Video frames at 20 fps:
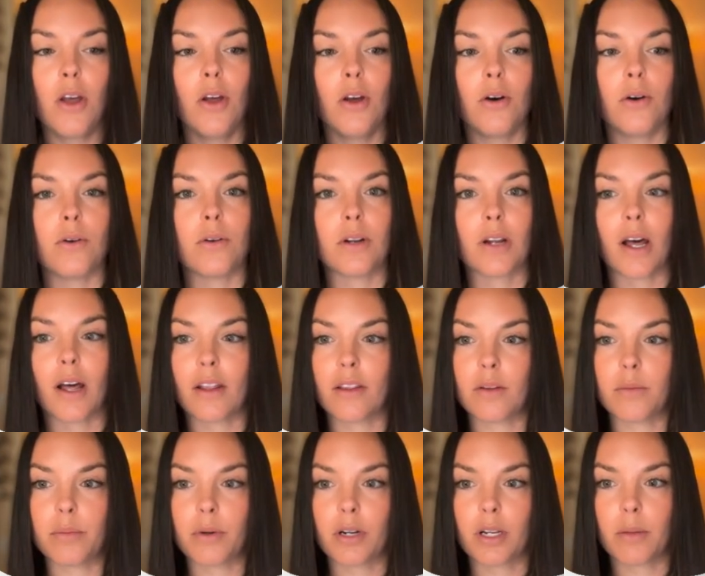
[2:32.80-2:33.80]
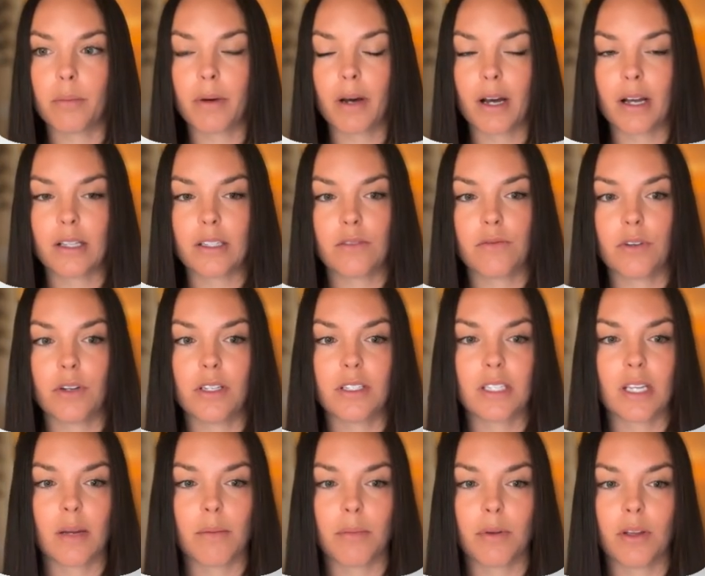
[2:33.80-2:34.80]
on other body parts. For
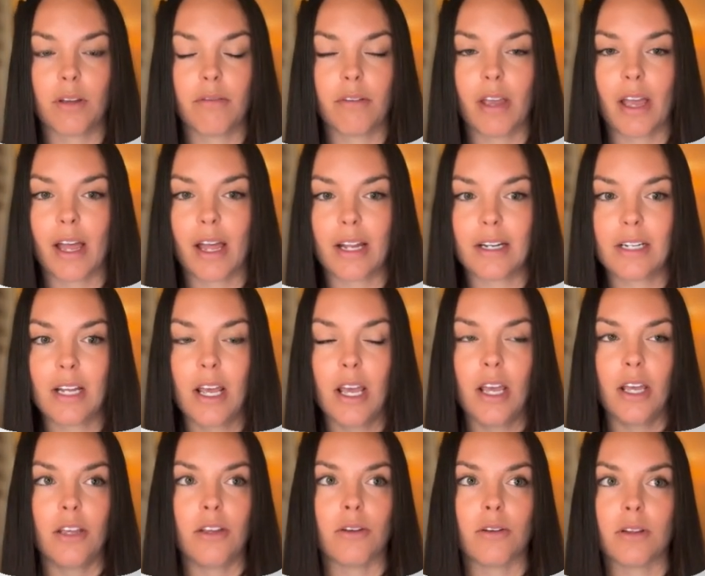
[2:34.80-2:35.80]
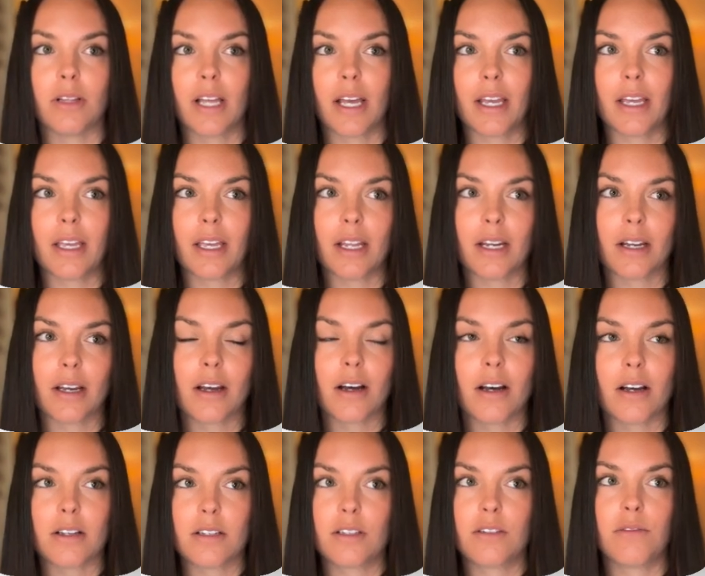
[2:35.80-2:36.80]
example, if you had your leg in a
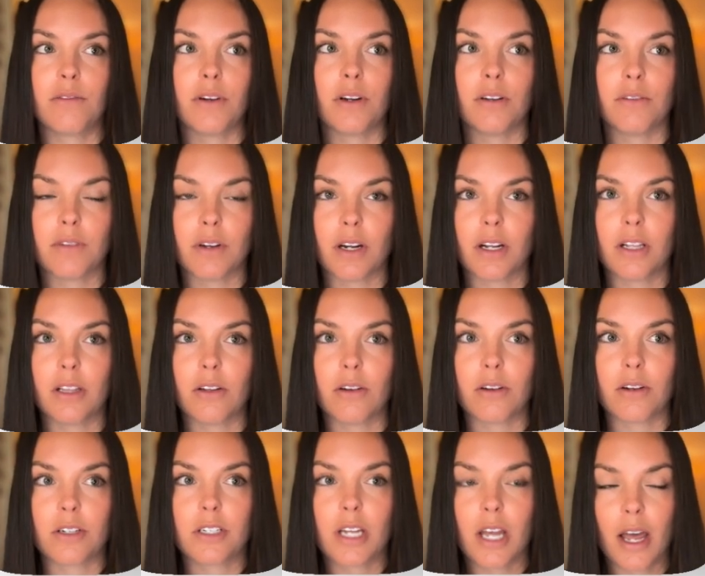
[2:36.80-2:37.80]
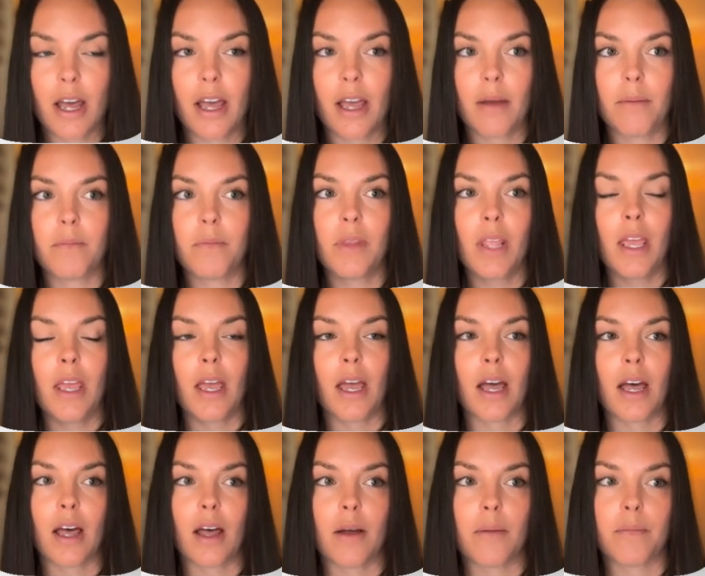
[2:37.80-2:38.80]
cast for a very long time,
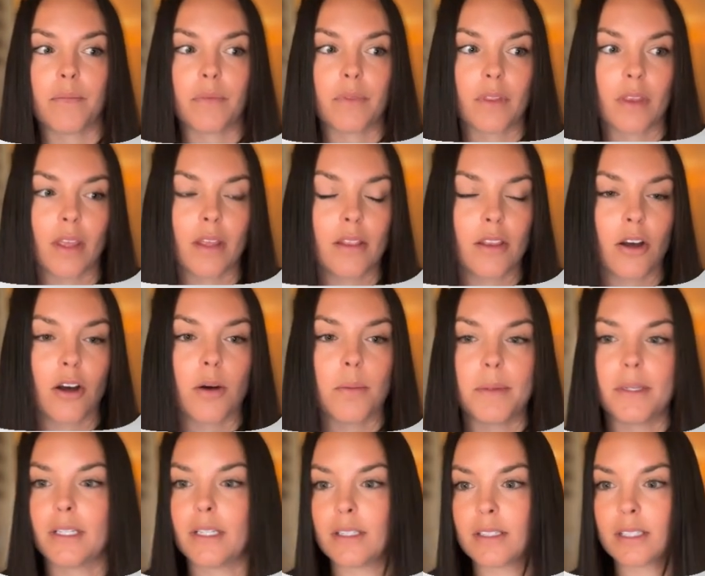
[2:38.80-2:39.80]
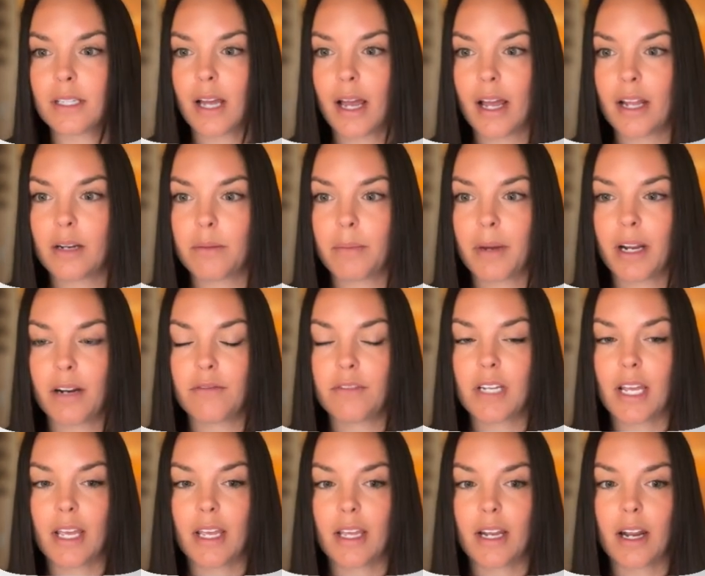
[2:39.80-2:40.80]
the opposite side might have
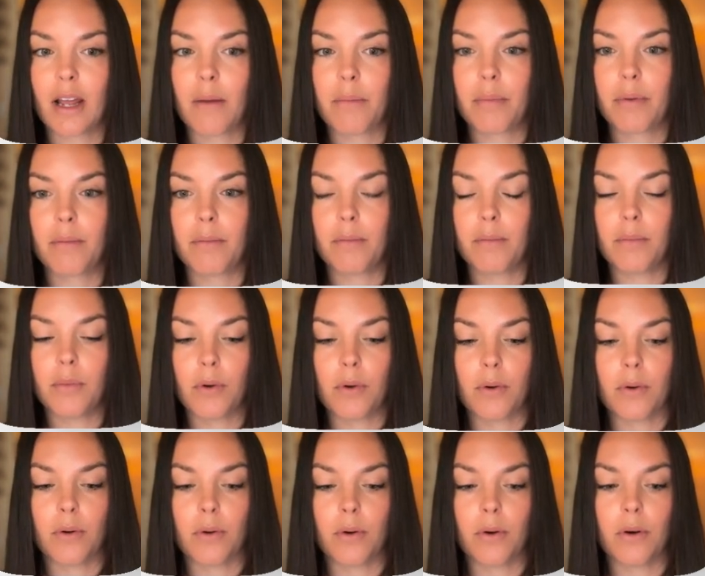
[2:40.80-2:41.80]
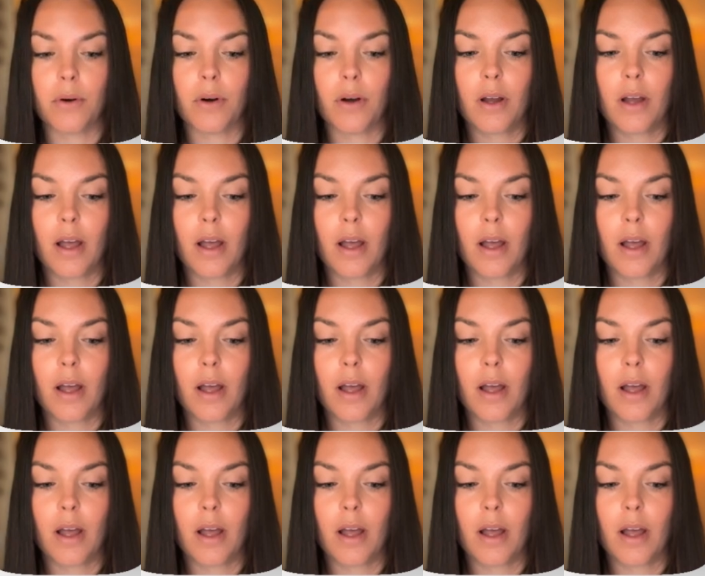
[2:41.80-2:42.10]
taken up more